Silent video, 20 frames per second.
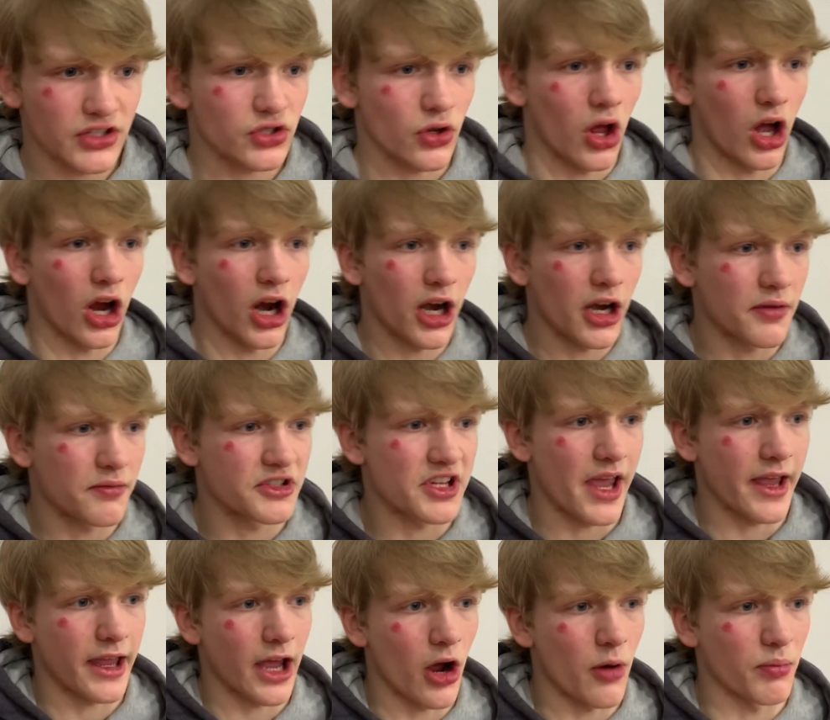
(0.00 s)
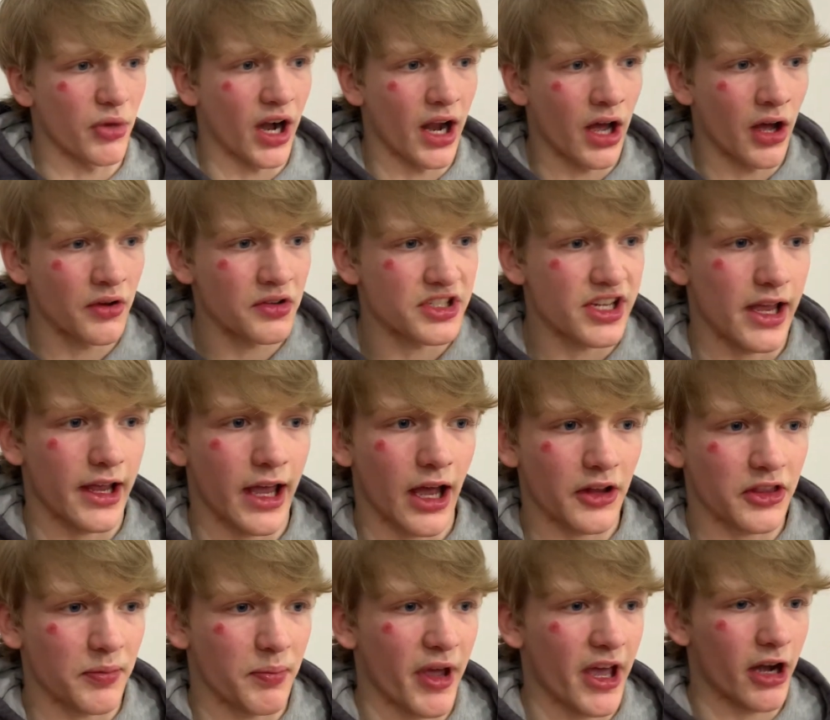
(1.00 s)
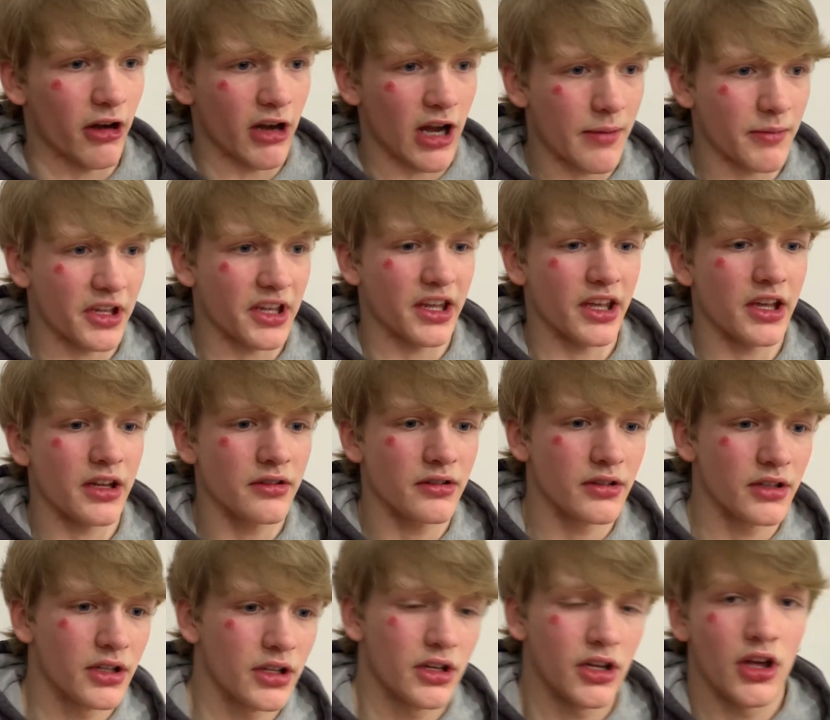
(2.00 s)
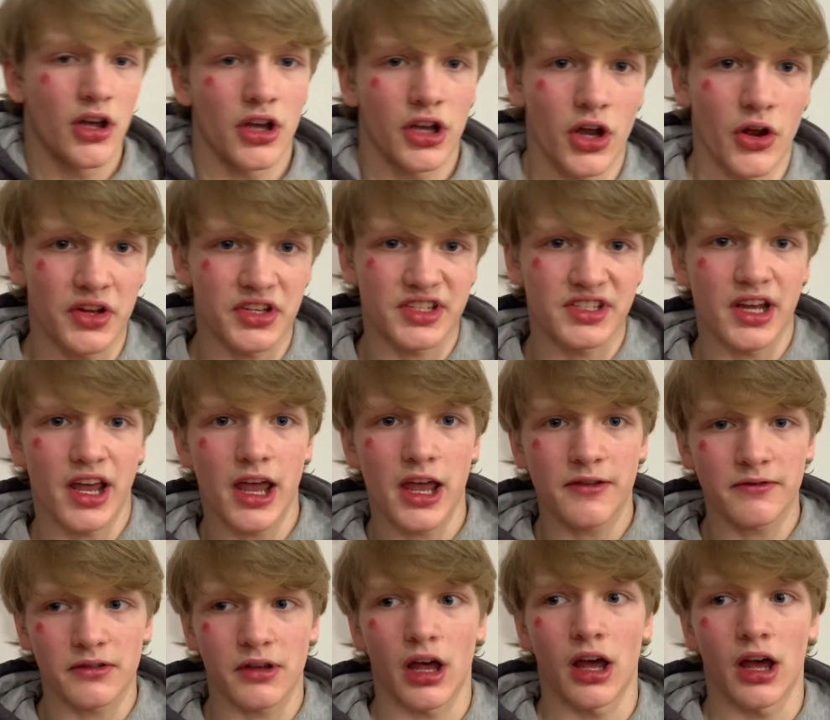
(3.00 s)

hard, take out Brown, take out the Panorama kid, go to state.